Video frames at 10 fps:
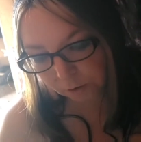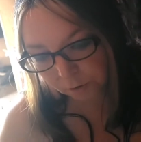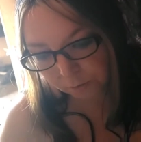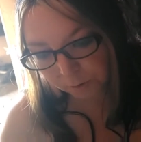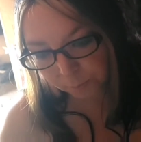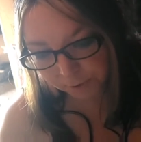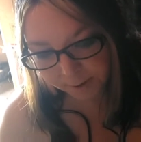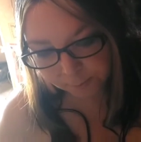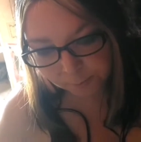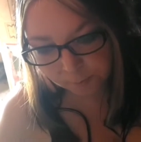You can
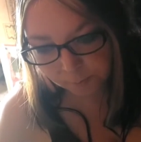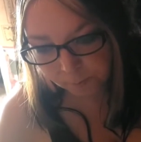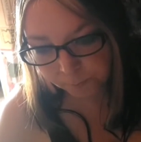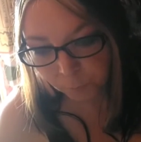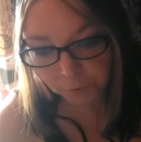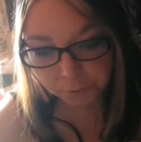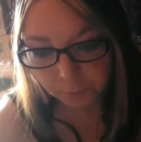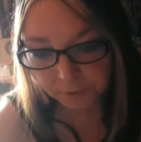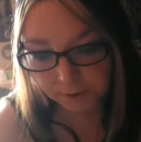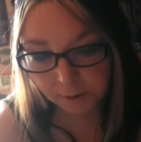prep with or
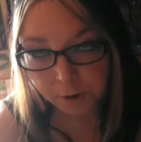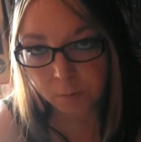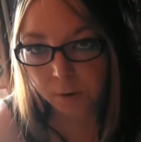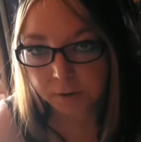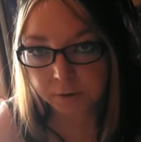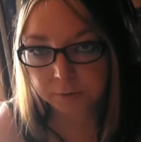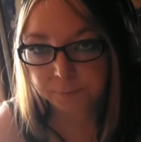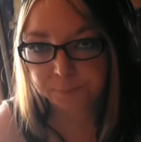without coupons.